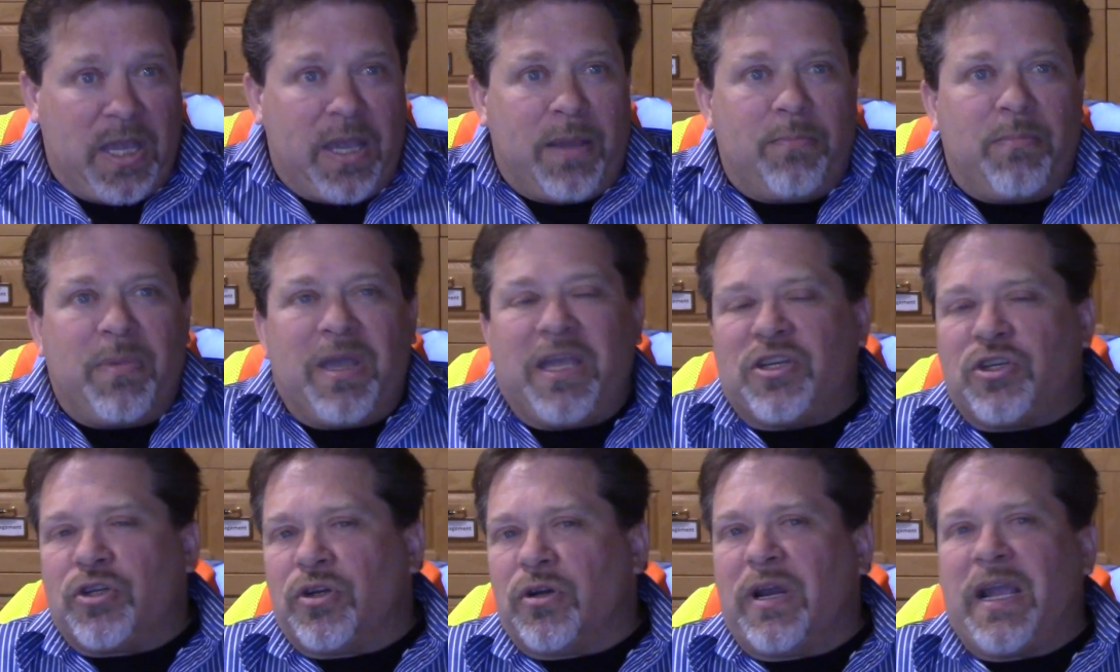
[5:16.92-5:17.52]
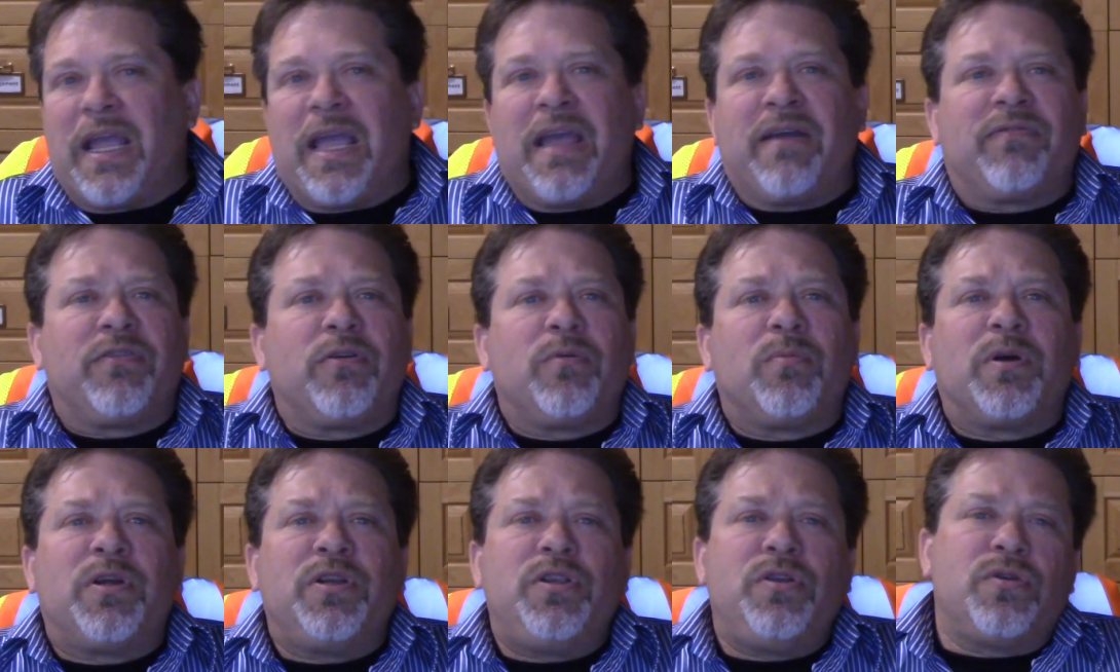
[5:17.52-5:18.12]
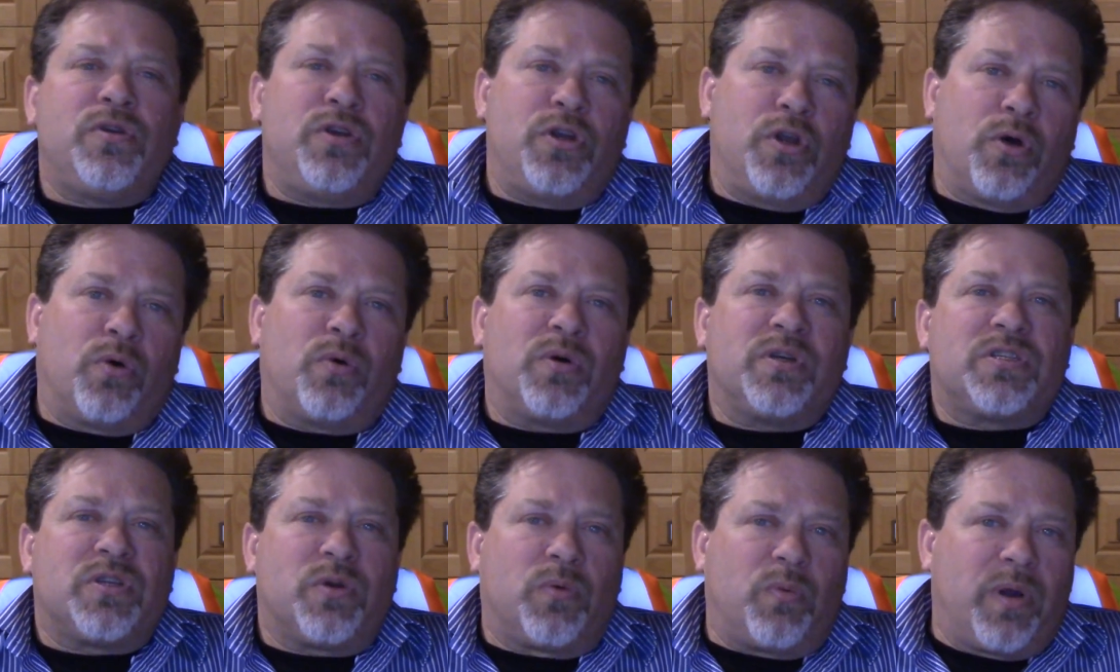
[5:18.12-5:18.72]
Make sure everyone you know
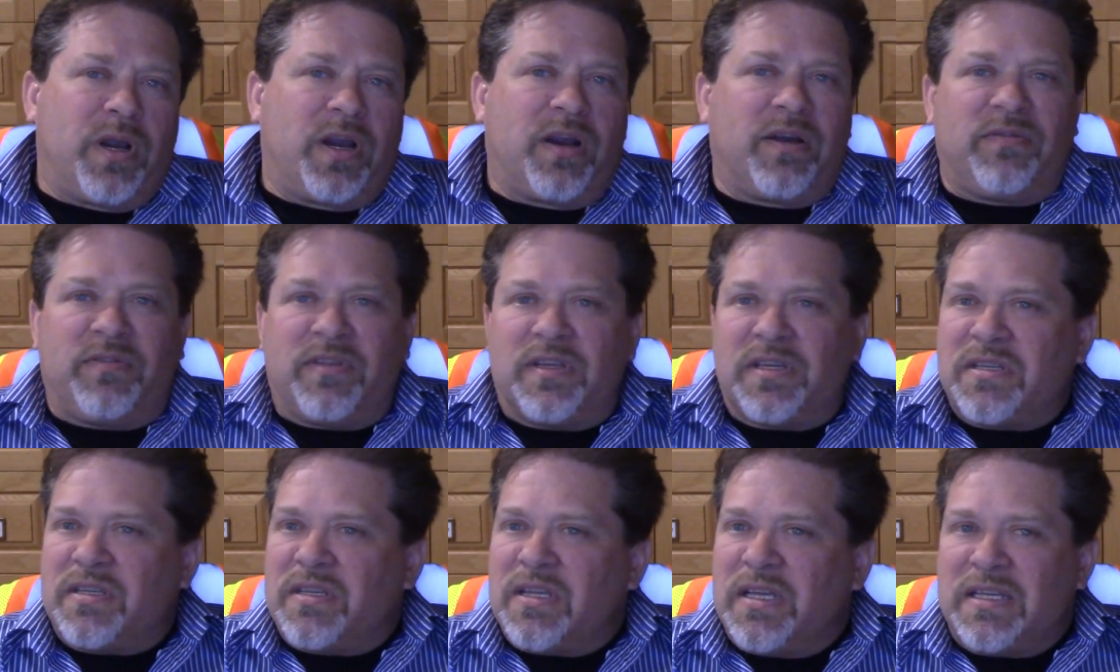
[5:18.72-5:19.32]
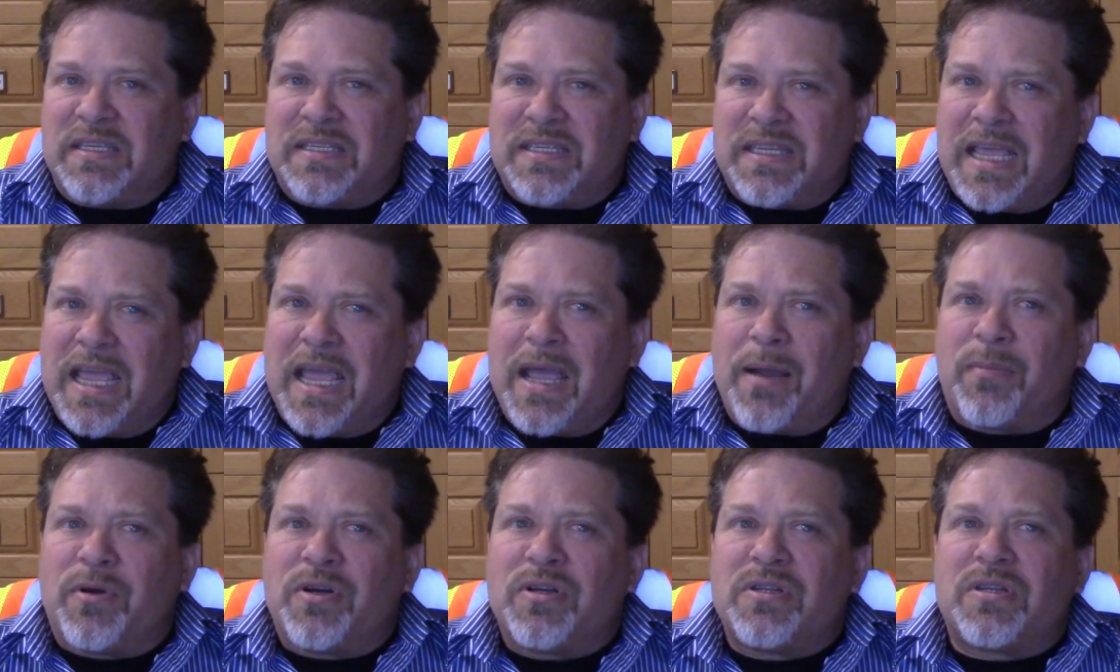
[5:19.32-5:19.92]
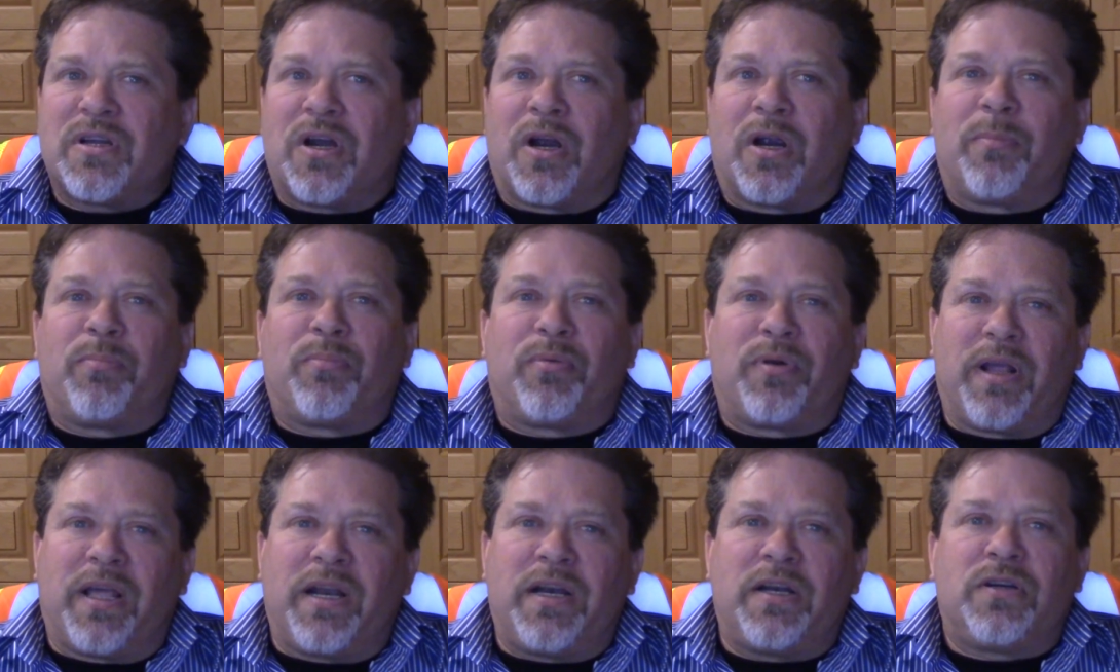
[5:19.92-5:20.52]
is aware of this. Scammers are
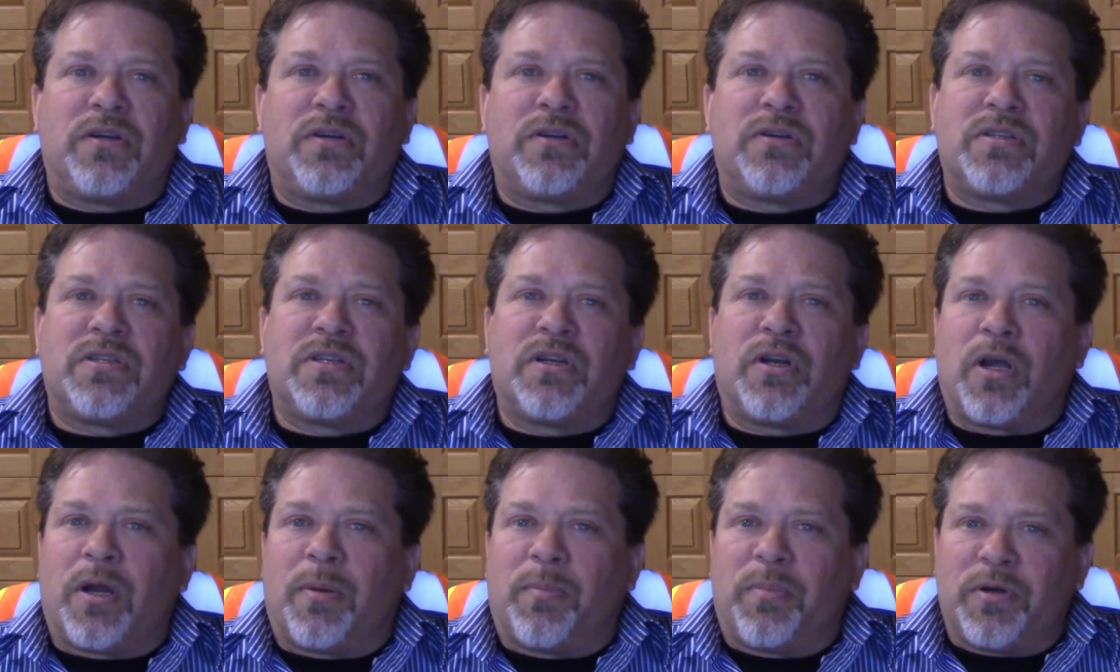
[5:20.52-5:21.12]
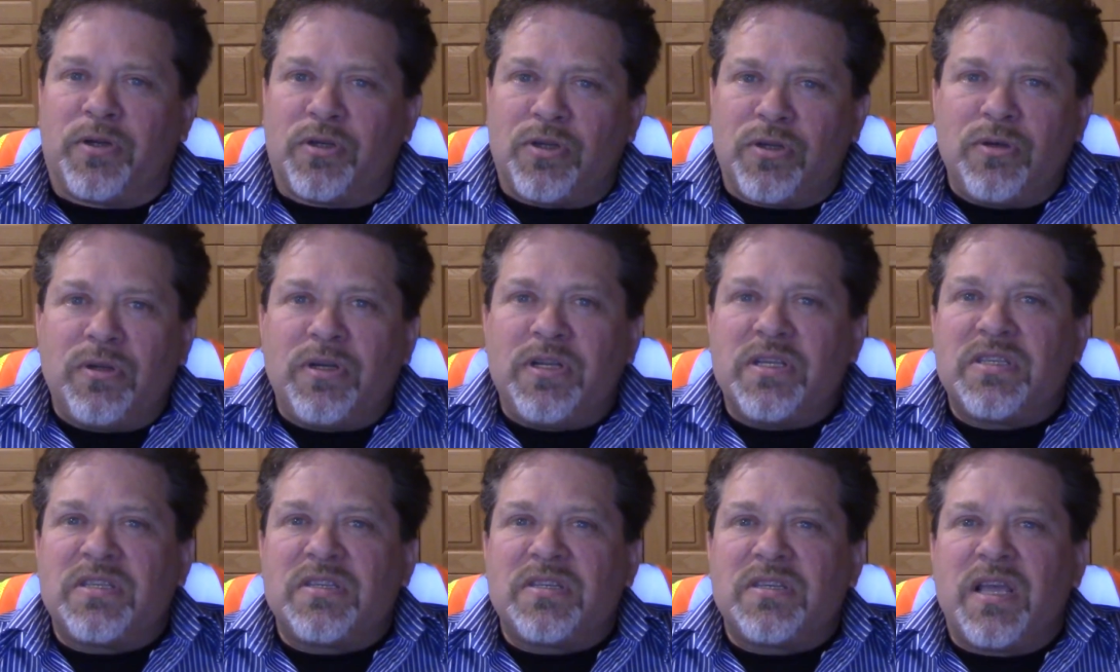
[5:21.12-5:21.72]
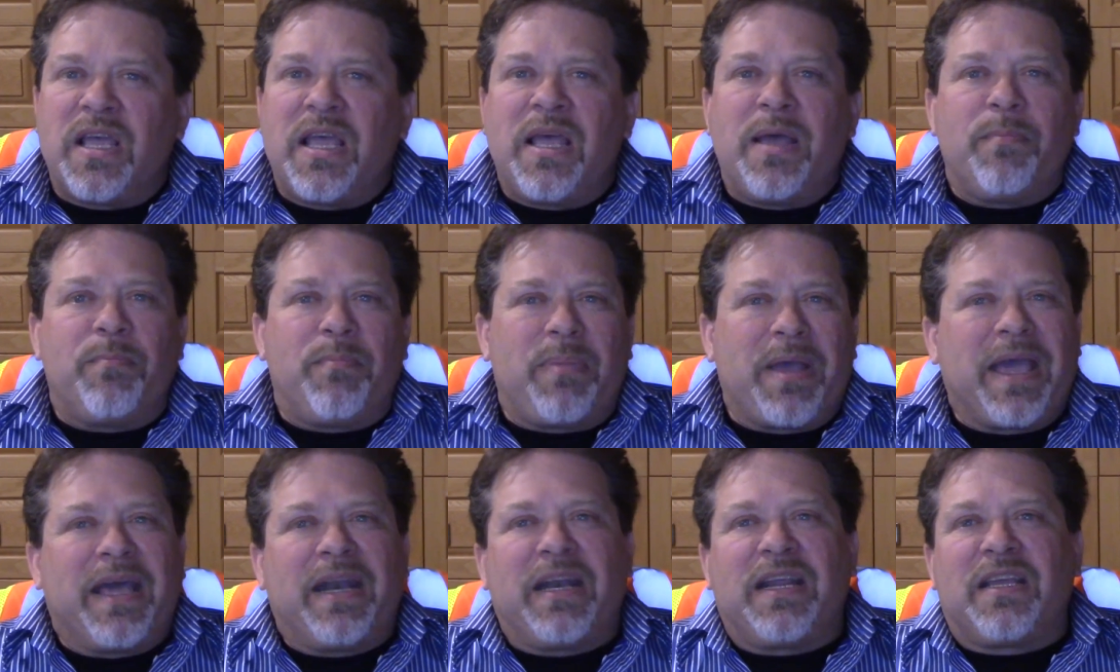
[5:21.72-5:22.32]
predators and opportunists.
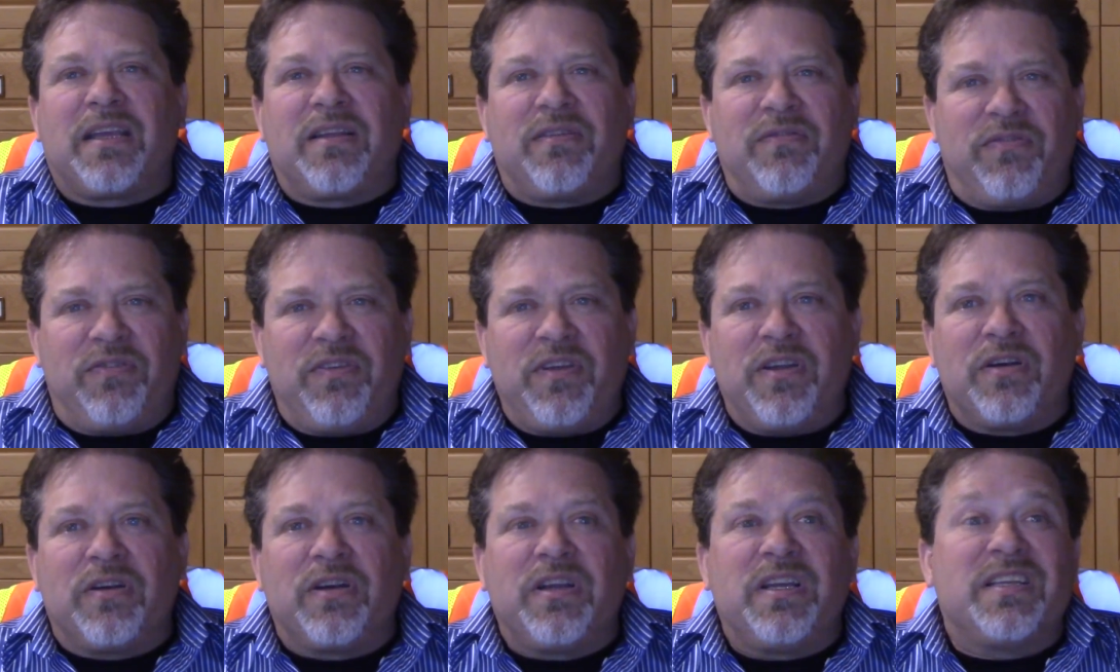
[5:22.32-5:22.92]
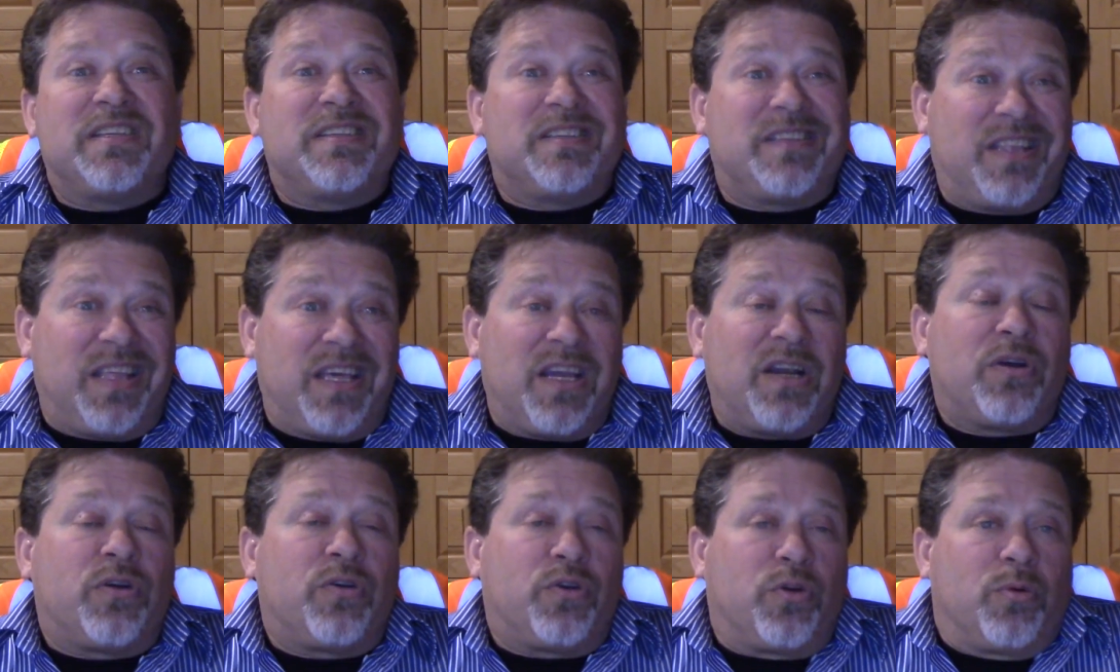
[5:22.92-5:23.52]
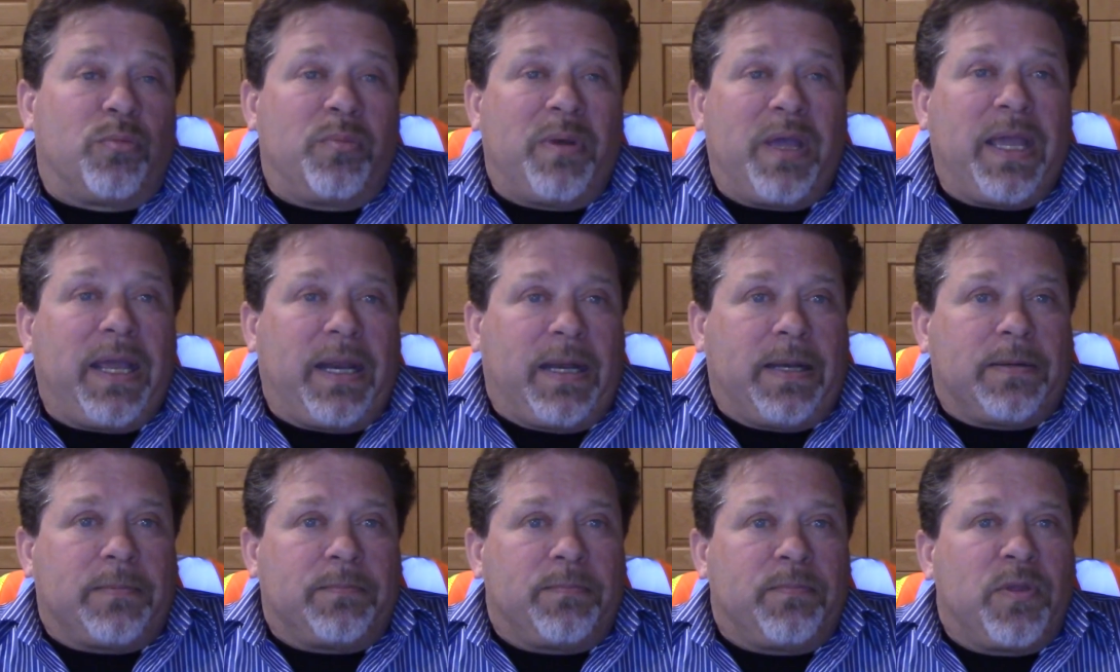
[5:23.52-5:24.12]
Panic and fear is their
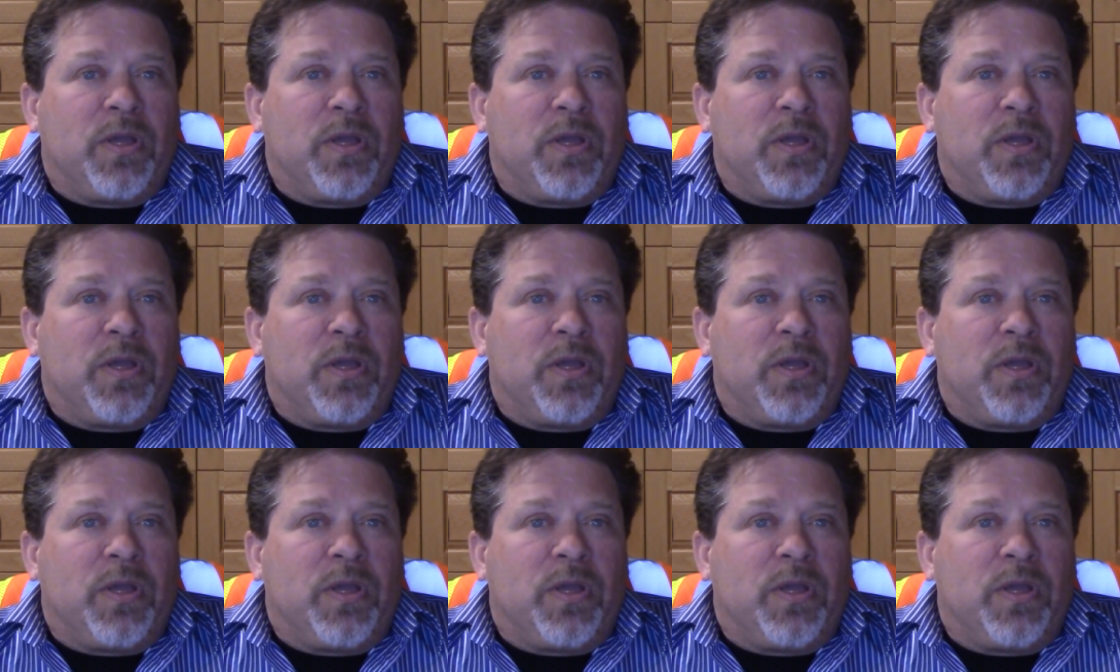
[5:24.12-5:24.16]
domain.